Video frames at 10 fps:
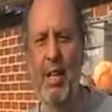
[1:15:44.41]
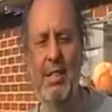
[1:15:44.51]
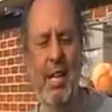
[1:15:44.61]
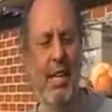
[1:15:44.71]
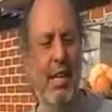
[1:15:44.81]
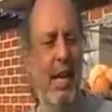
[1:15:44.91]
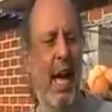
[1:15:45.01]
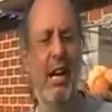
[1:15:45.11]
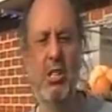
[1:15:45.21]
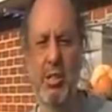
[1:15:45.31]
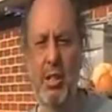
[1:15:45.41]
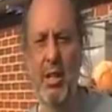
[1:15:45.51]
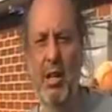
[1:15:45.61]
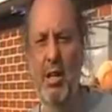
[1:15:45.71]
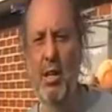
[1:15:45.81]
taking action
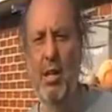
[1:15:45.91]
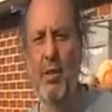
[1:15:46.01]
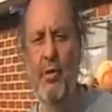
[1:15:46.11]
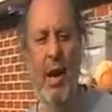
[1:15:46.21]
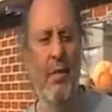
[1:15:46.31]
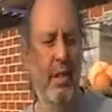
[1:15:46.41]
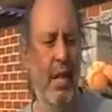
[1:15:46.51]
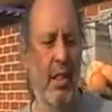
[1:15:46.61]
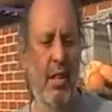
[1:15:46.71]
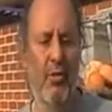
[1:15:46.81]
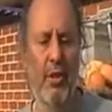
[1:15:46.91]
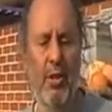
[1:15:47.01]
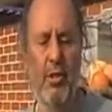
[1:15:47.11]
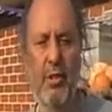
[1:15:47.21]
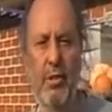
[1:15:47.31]
for everything they think, feel
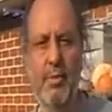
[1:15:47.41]
and do.